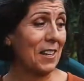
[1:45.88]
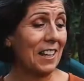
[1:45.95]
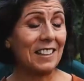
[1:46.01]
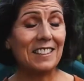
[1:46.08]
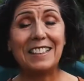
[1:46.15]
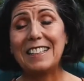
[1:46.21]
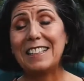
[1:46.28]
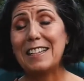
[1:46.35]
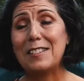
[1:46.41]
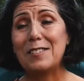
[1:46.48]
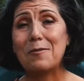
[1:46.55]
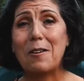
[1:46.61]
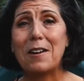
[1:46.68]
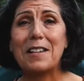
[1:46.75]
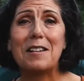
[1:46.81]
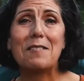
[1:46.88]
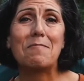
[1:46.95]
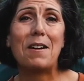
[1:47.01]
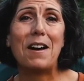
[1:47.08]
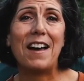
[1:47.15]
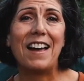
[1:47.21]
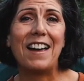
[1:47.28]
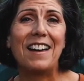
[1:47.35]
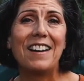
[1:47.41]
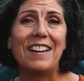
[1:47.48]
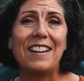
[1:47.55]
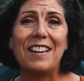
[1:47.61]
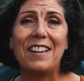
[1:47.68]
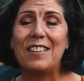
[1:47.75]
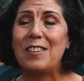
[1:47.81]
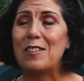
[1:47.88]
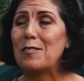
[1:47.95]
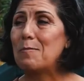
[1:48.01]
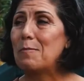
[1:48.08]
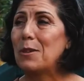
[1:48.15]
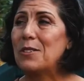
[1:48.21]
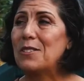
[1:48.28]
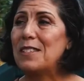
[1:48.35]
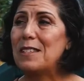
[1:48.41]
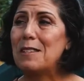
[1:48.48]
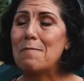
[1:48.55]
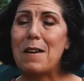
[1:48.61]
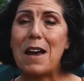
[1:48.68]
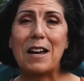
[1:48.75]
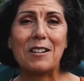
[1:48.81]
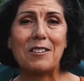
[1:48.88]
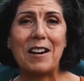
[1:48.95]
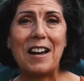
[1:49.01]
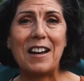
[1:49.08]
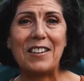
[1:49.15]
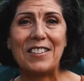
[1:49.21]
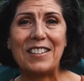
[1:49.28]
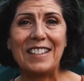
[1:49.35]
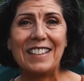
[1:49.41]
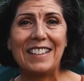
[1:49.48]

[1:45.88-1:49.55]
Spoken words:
giggling kids walking by, there's birds in the background,